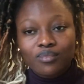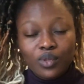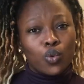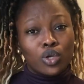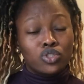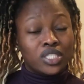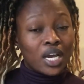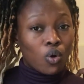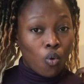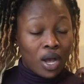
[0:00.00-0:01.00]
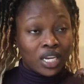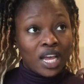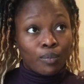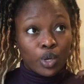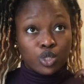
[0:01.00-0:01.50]
You want to check OANDA,
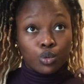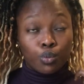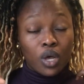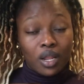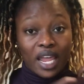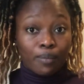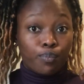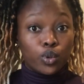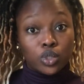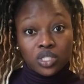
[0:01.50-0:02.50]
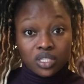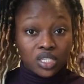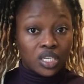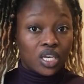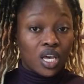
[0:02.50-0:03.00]
I'm going to like put
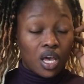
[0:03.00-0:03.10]
the